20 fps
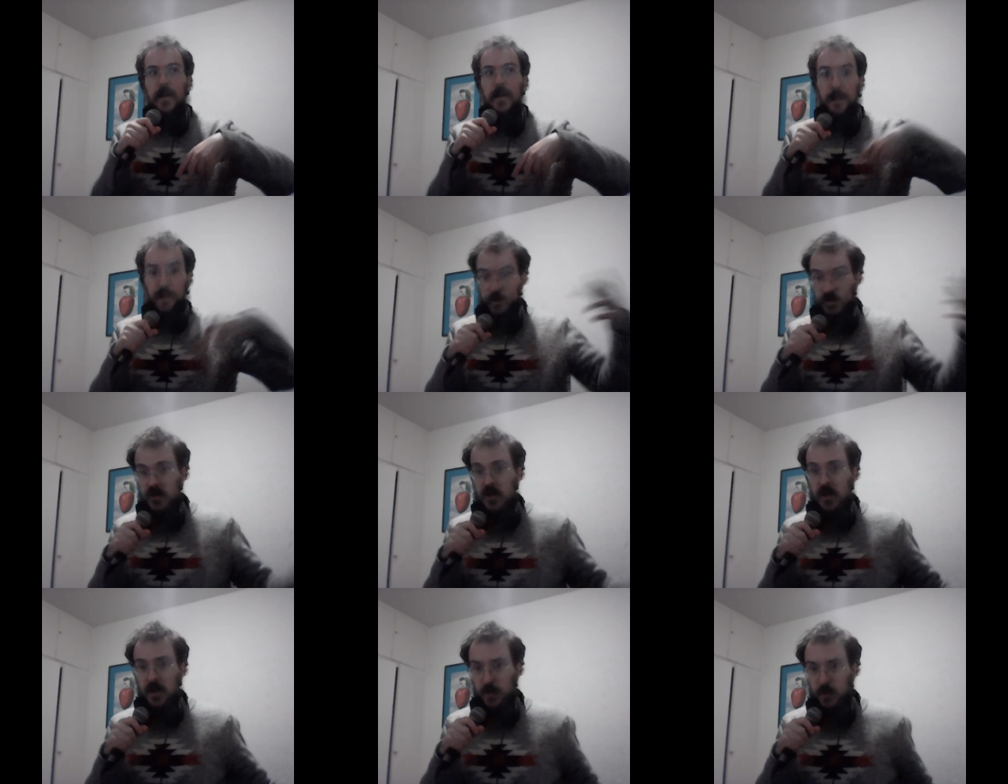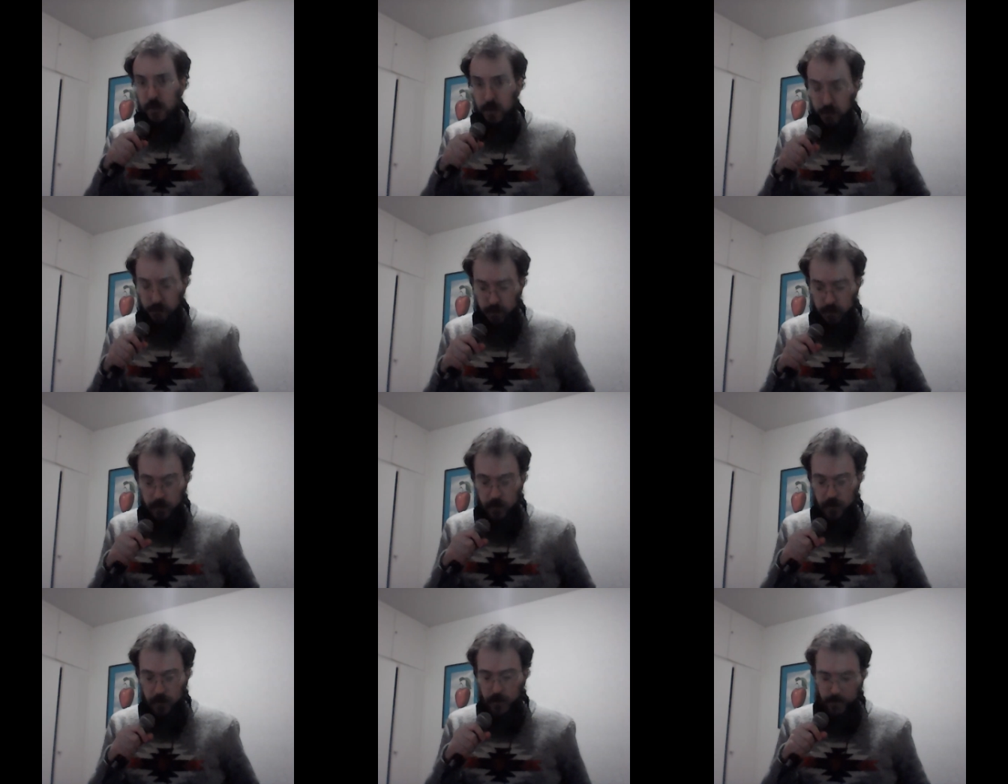in general,
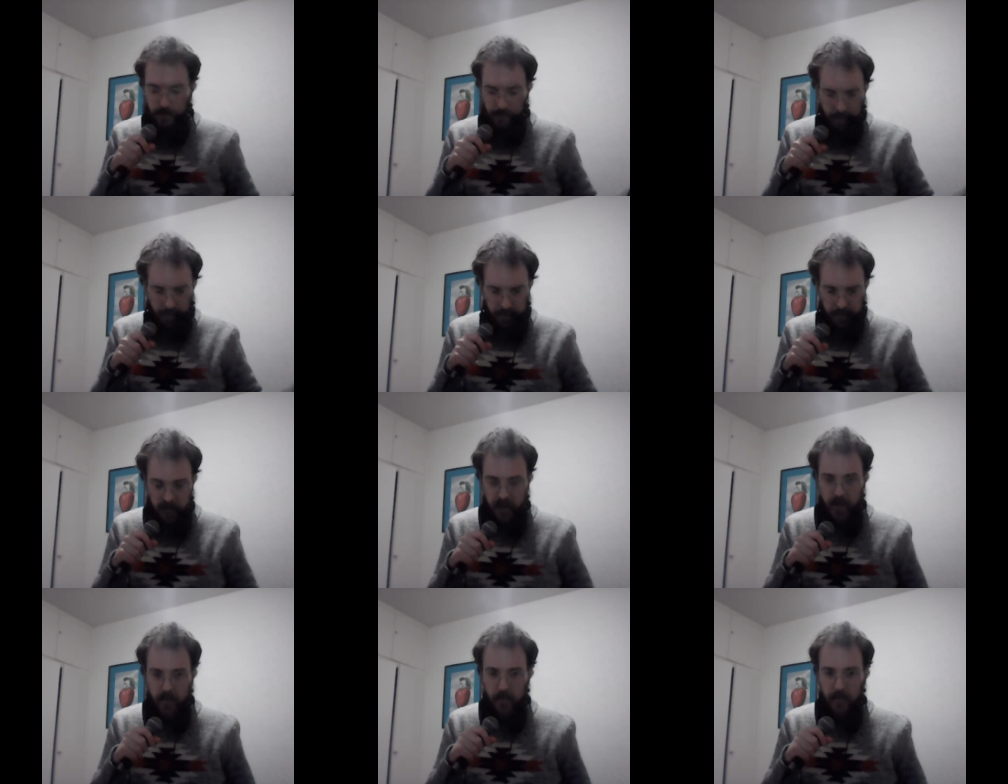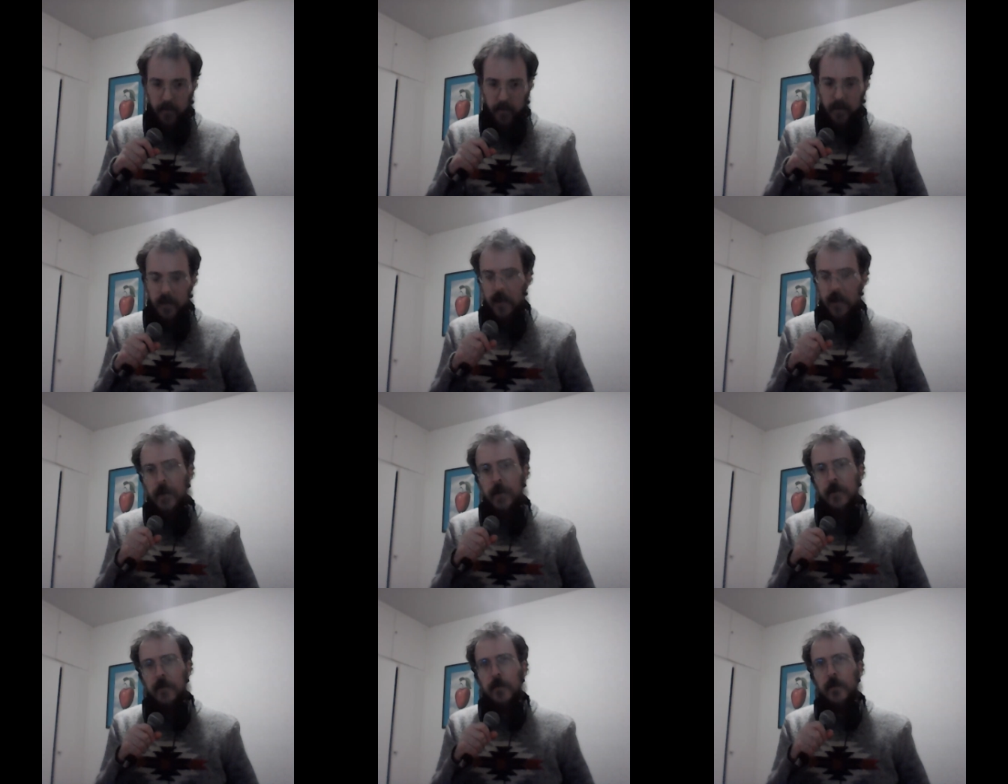
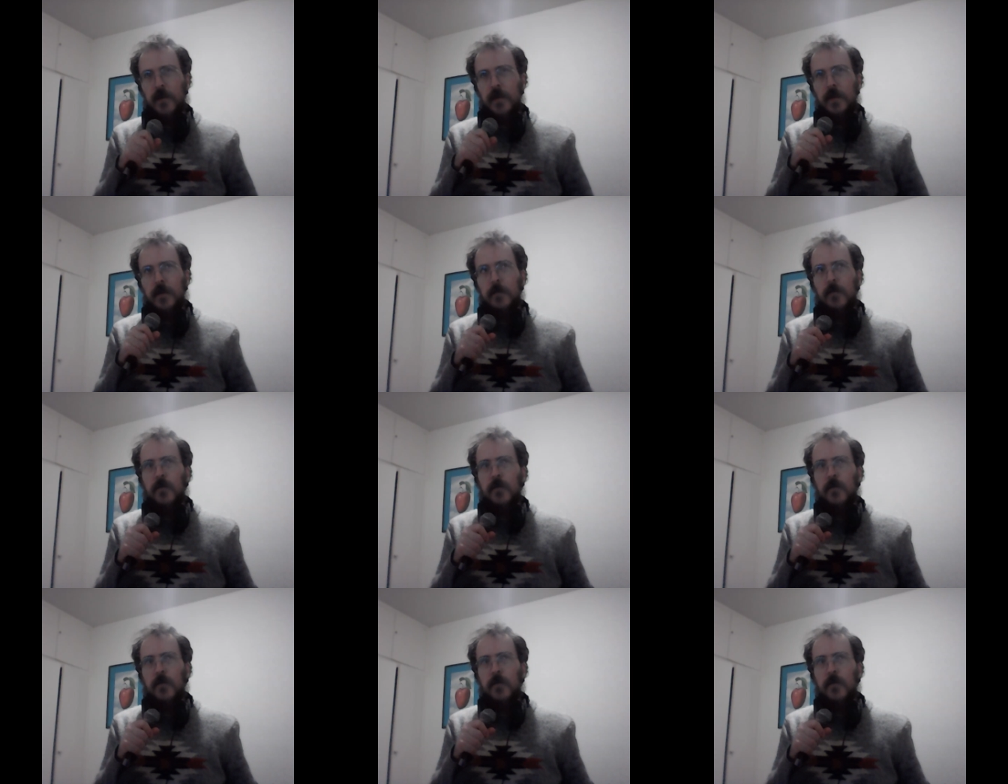a little bit.